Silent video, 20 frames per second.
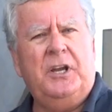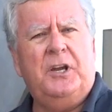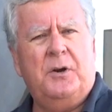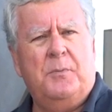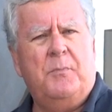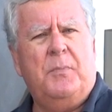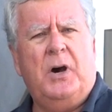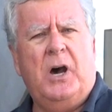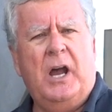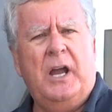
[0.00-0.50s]

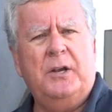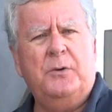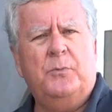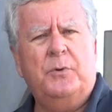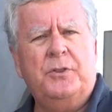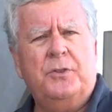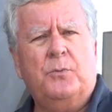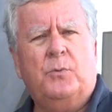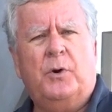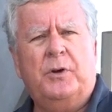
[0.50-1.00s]
combine
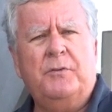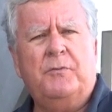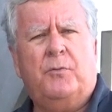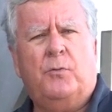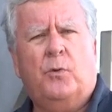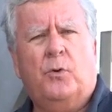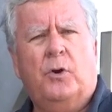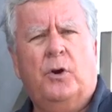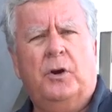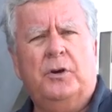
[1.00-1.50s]
with the
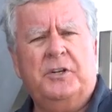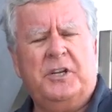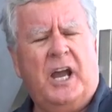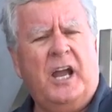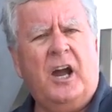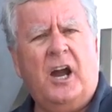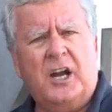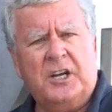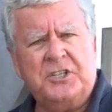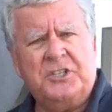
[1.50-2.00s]

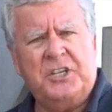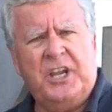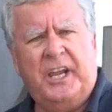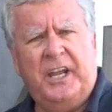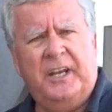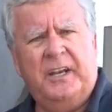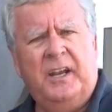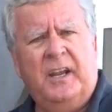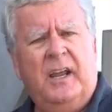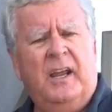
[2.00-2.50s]

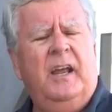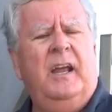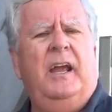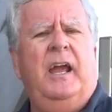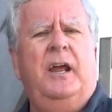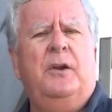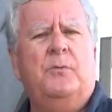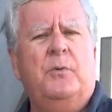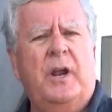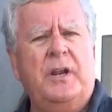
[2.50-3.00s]

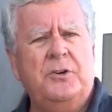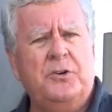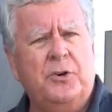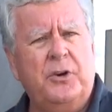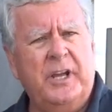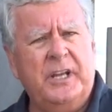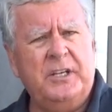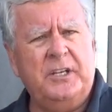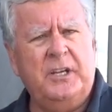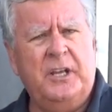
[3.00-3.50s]
1,4-dioxane and
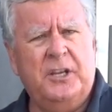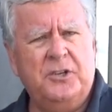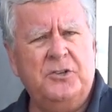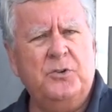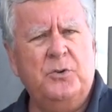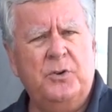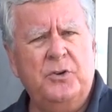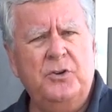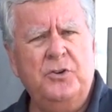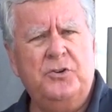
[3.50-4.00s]
render it
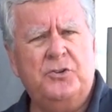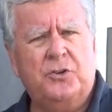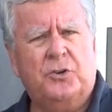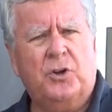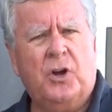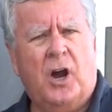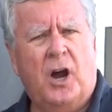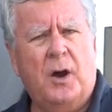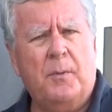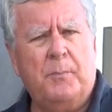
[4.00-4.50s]
into a neutral
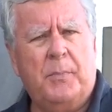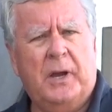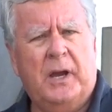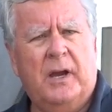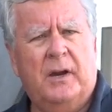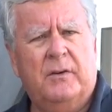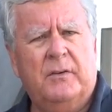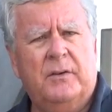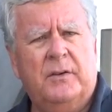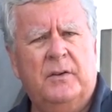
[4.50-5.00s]

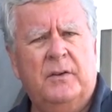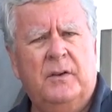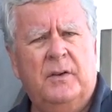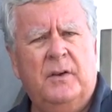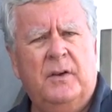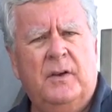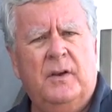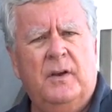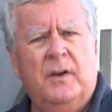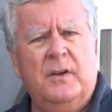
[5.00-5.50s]
compound.
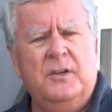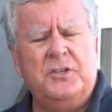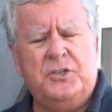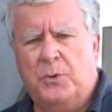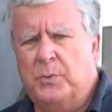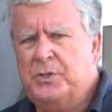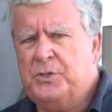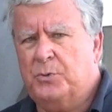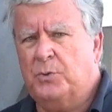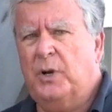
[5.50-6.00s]

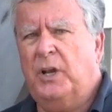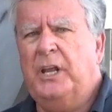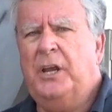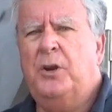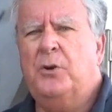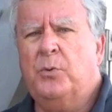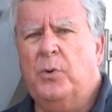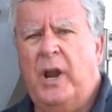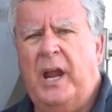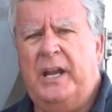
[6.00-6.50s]
So what's really
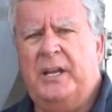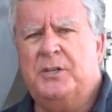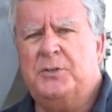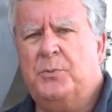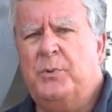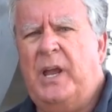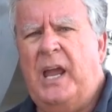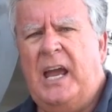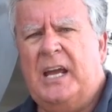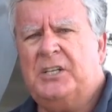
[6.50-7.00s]
great is
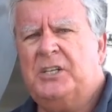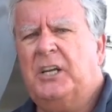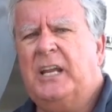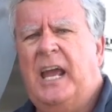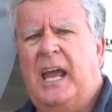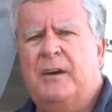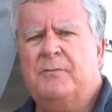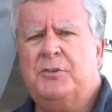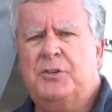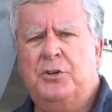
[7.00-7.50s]
we actually
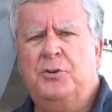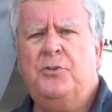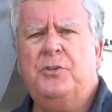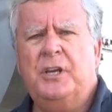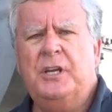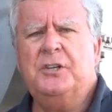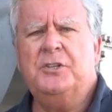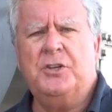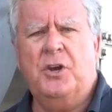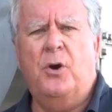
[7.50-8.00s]
have two
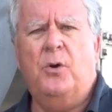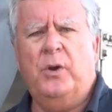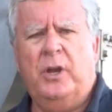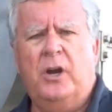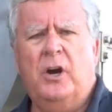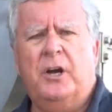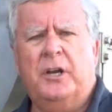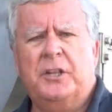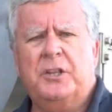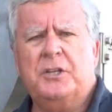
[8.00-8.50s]
things going
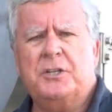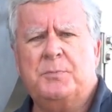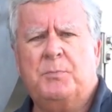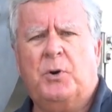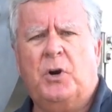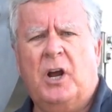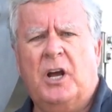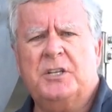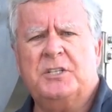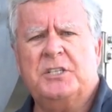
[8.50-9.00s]
on in this
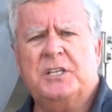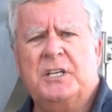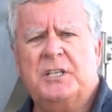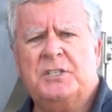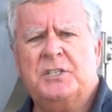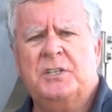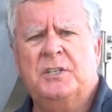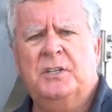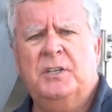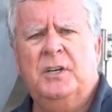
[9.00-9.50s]

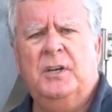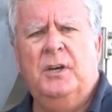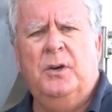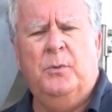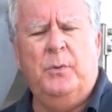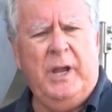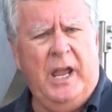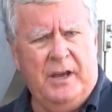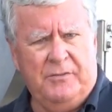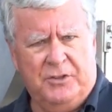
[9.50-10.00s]
process.
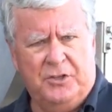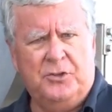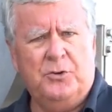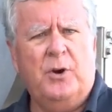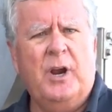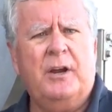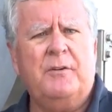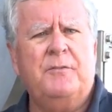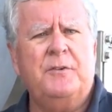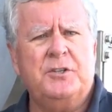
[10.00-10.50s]
We have the
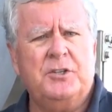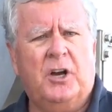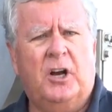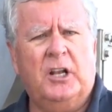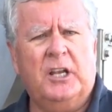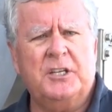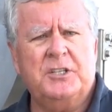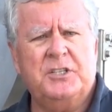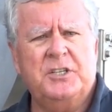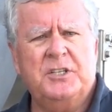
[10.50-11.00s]
direct
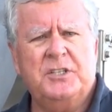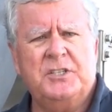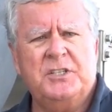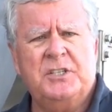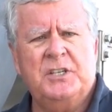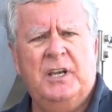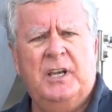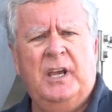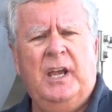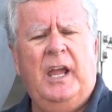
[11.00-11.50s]

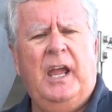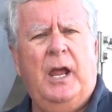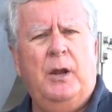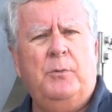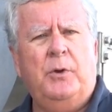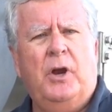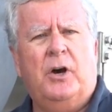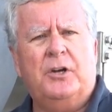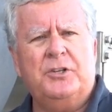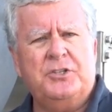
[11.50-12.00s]
photolysis, and
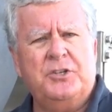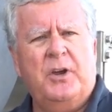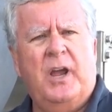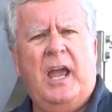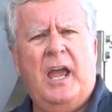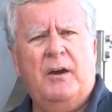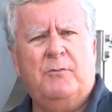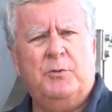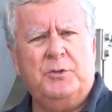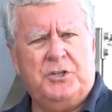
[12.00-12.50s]
we also
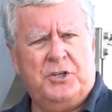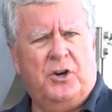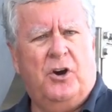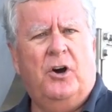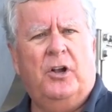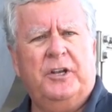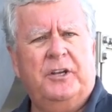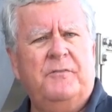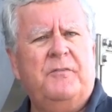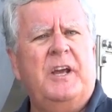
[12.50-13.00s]
have what's
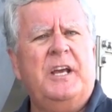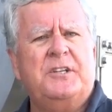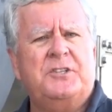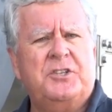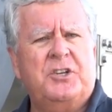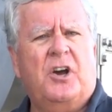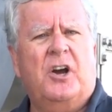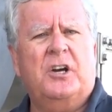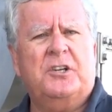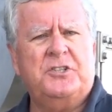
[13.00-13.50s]
called
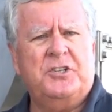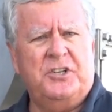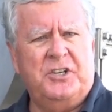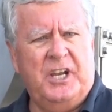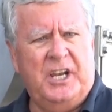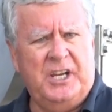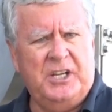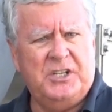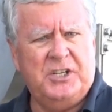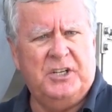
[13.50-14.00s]
advanced
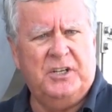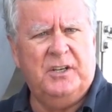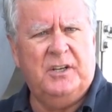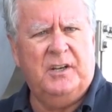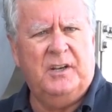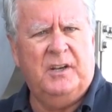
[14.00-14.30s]
oxidation.